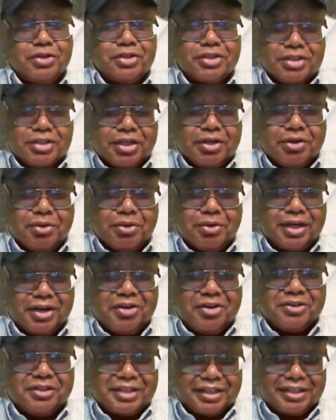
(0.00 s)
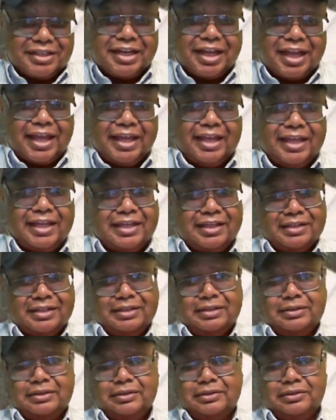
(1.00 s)
and you're still here
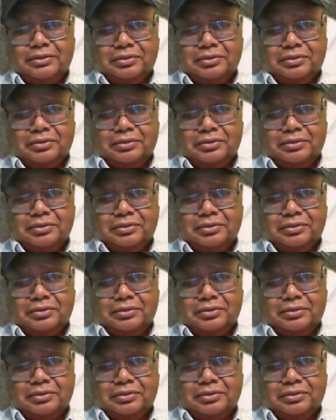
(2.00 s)
today?